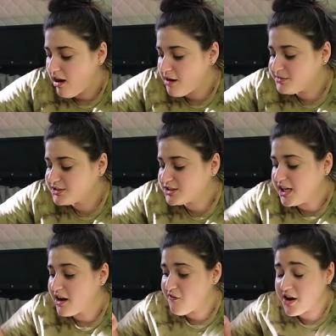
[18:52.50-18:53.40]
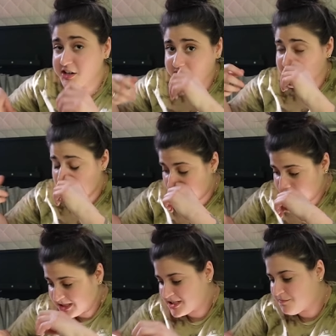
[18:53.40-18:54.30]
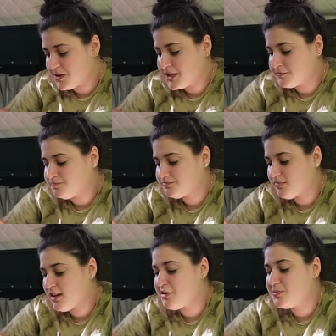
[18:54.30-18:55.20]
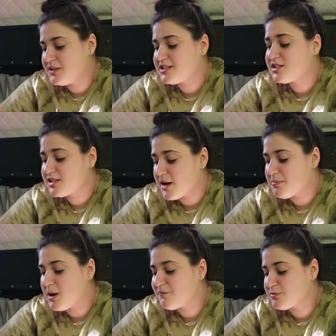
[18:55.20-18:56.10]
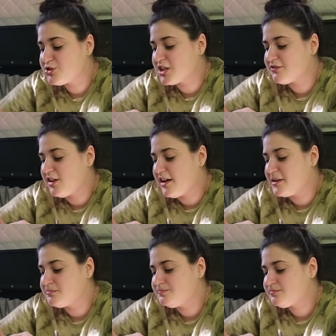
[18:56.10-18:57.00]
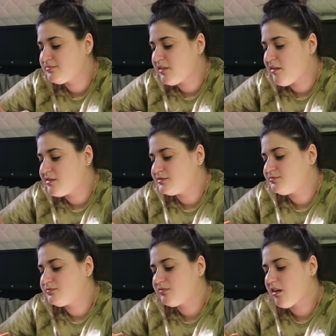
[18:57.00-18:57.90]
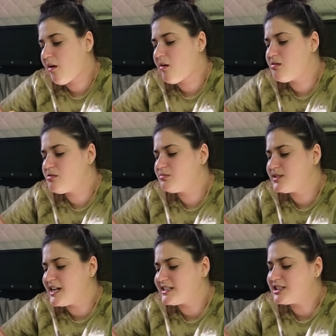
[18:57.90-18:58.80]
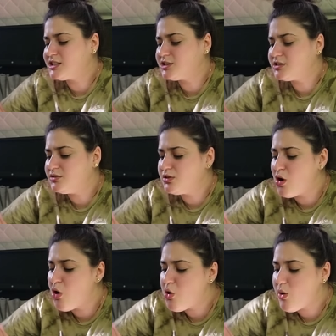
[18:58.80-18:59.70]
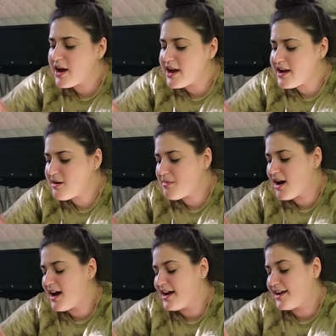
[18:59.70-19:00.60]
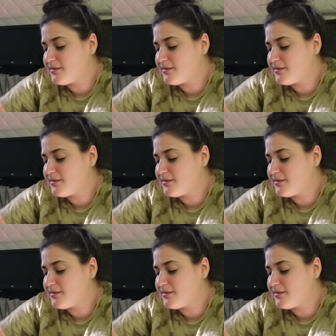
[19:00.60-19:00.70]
I'm just saying if I could compare it to something, it would be a step up from Chick-fil-A. Oh my, who am I?